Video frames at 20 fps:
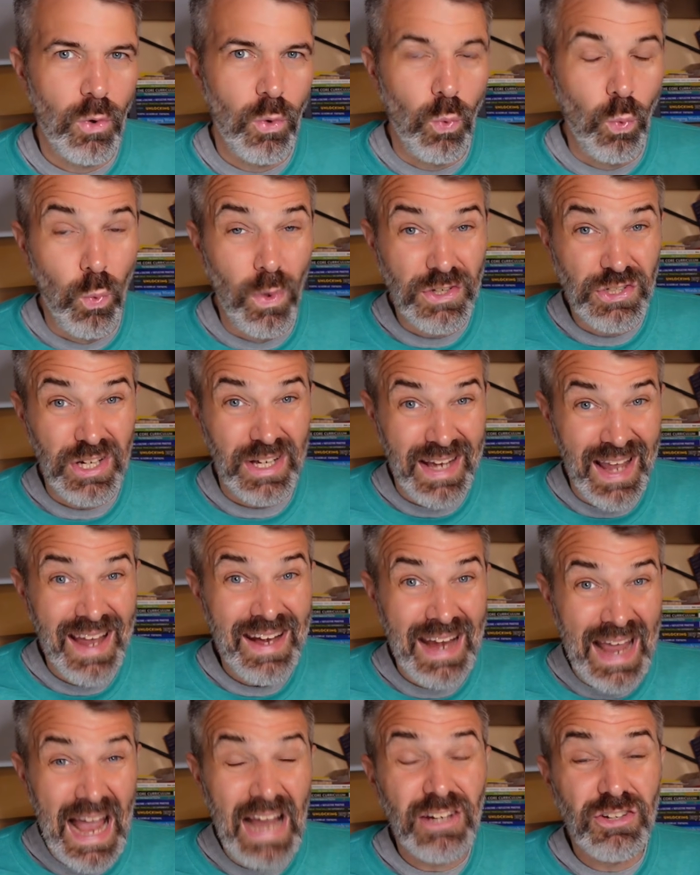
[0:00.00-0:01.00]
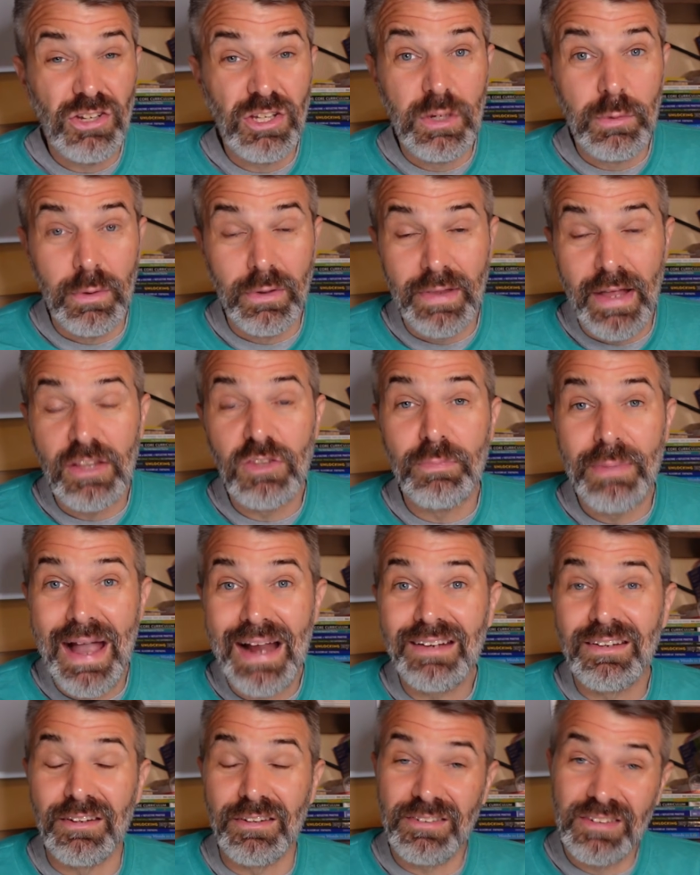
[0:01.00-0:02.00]
Which again actually relates
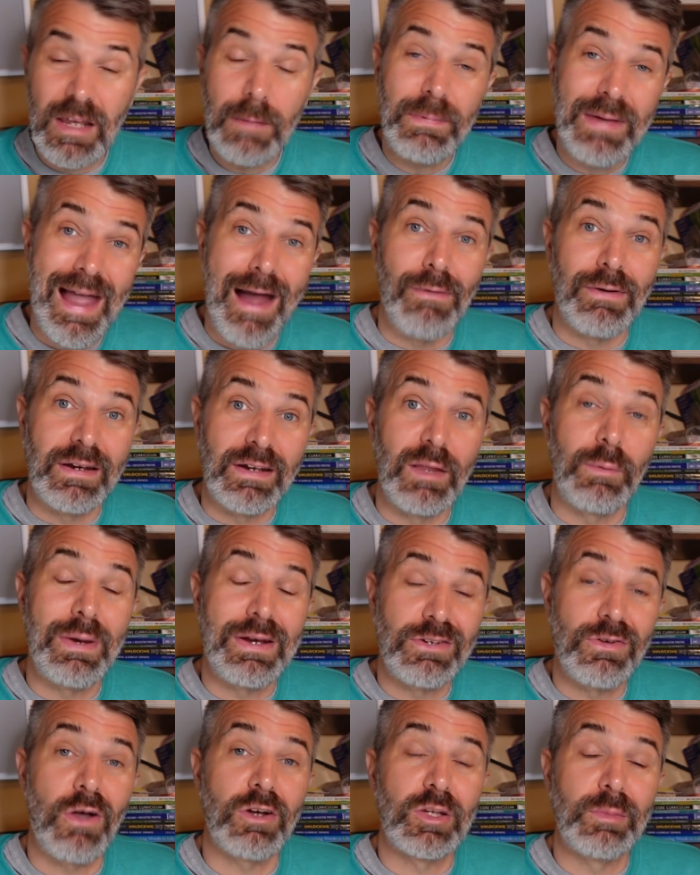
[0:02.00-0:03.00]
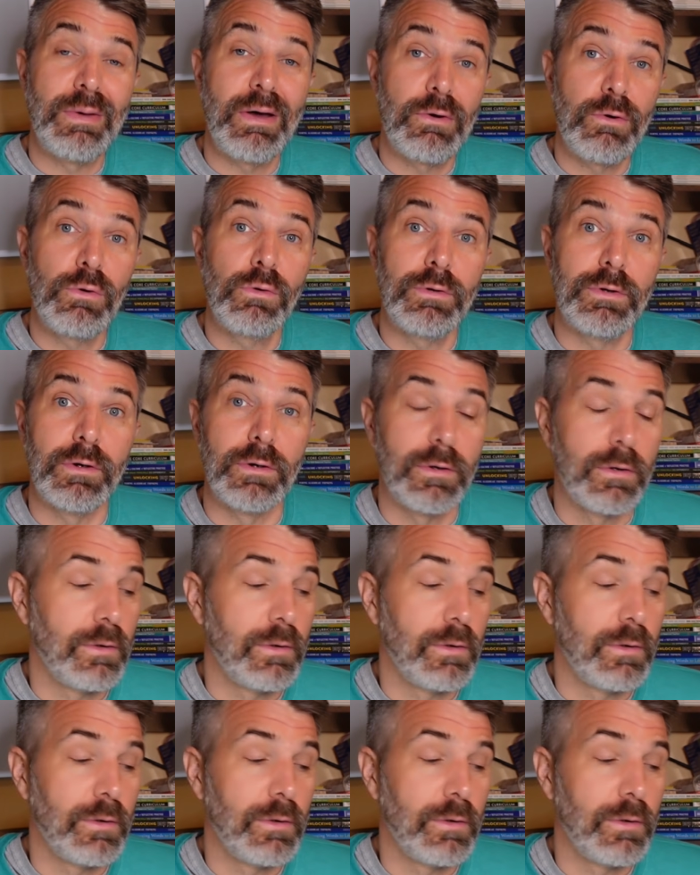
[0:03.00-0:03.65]
back to skip counting like we talked about earlier.